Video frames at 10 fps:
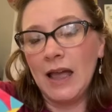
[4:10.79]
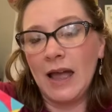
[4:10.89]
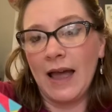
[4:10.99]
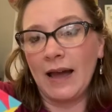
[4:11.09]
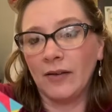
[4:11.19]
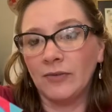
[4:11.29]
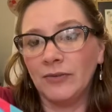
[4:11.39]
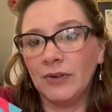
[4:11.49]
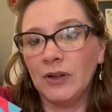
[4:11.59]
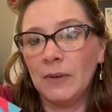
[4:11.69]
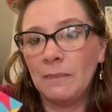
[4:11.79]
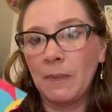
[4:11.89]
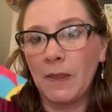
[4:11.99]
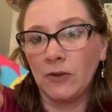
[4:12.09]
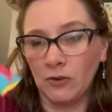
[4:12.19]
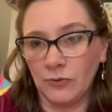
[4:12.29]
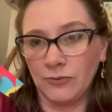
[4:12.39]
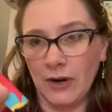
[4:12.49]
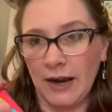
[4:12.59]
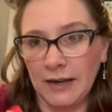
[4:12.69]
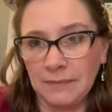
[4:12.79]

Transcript: have a little fray.